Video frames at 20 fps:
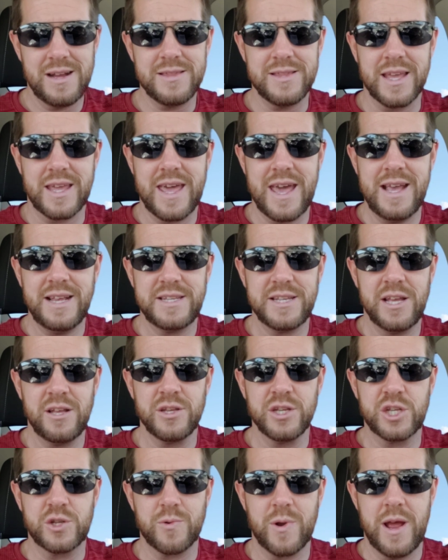The case
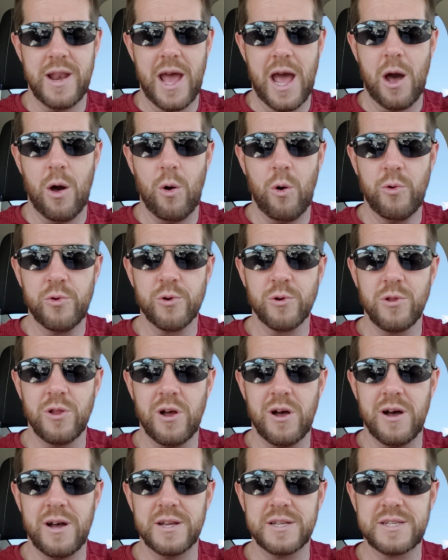illustrated how older
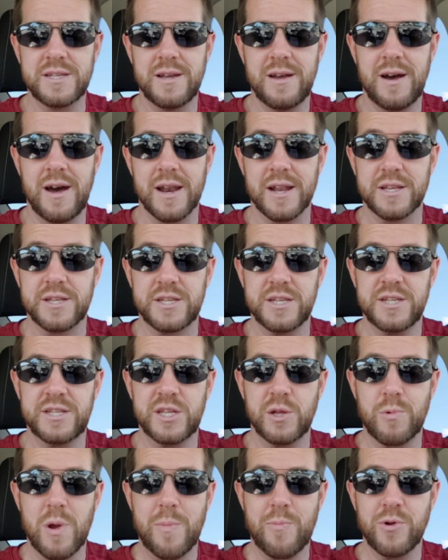laws on
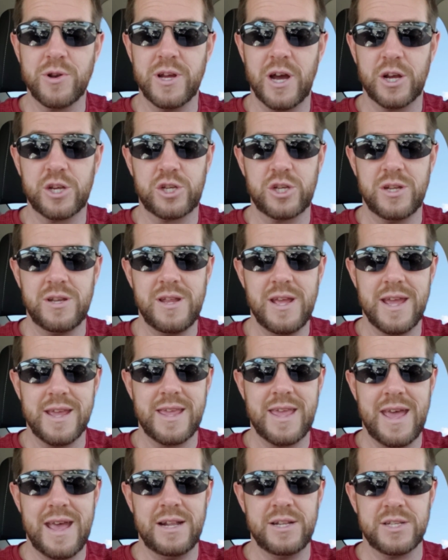assisted reproduction
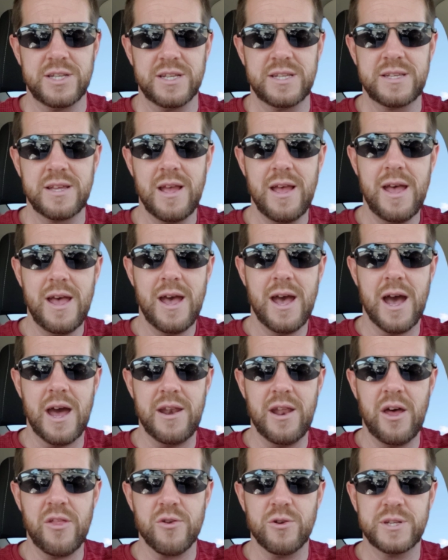in Kansas
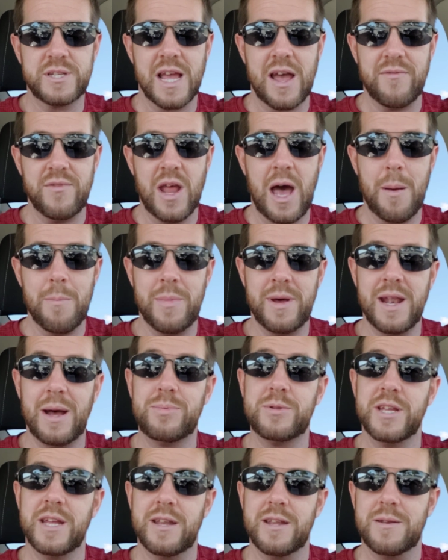and others have not been
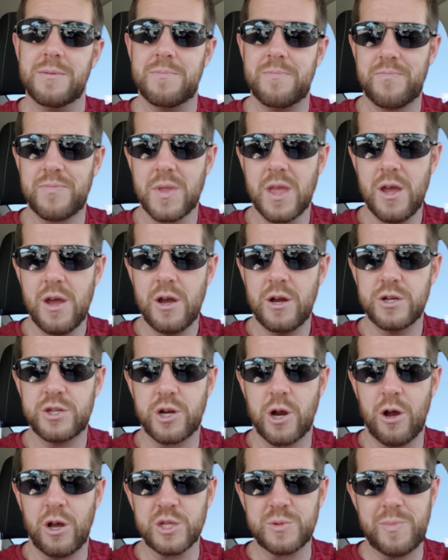updated.
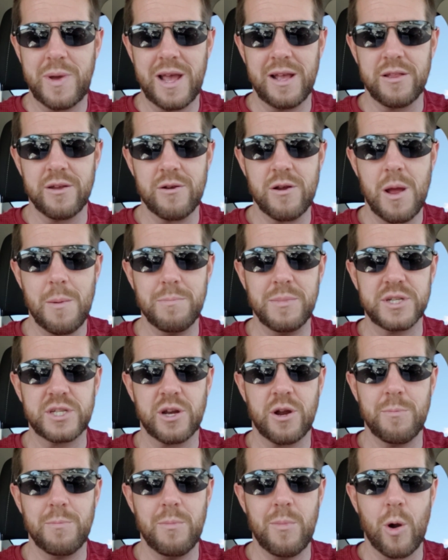Charles Baylor,
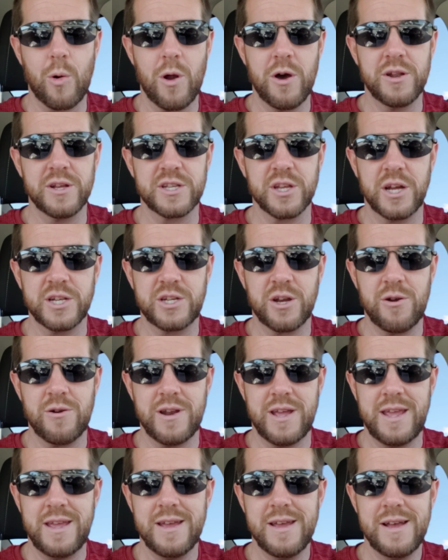Marotta's
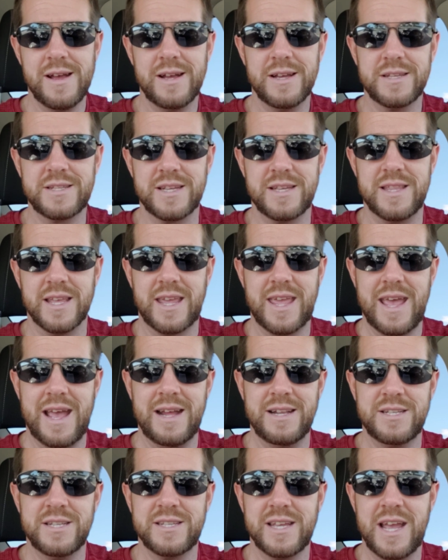attorney, said the
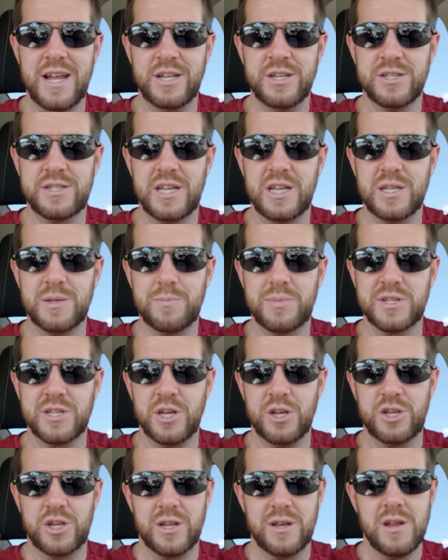Kansas agency's
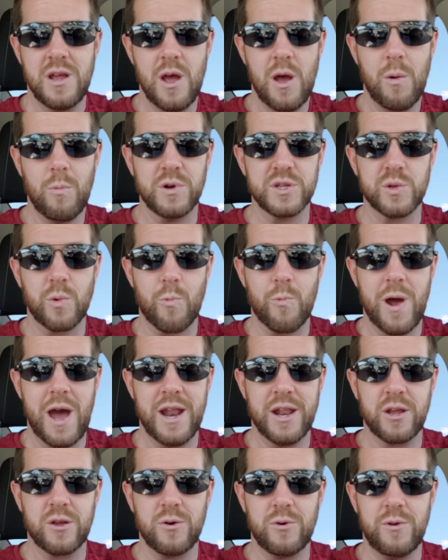position was
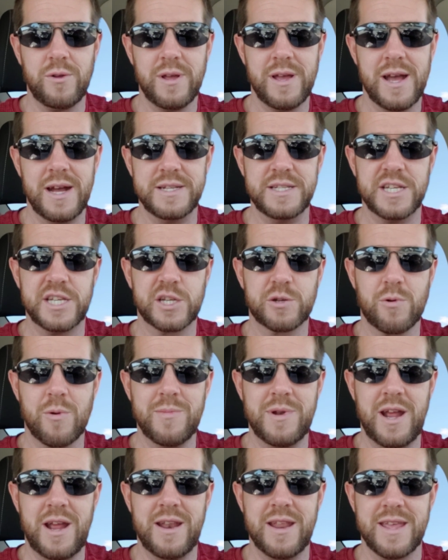radical and
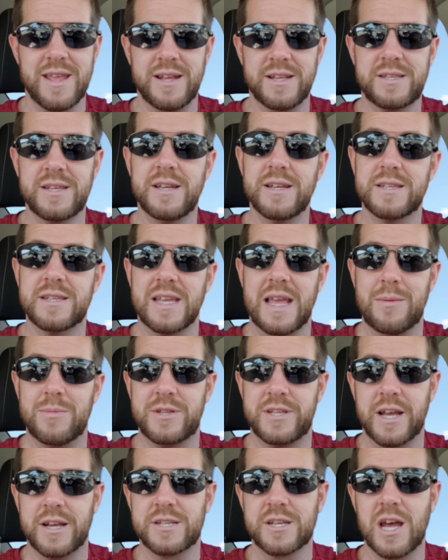discriminated against
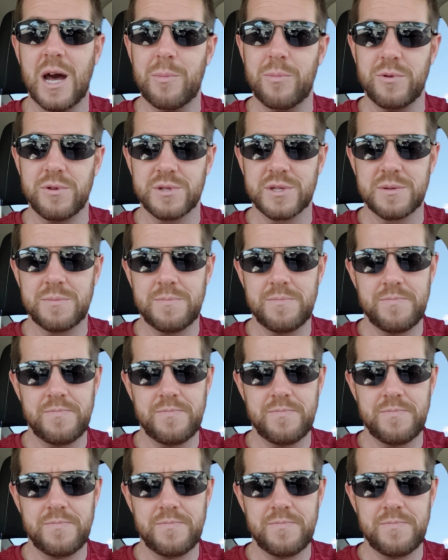same-sex couples.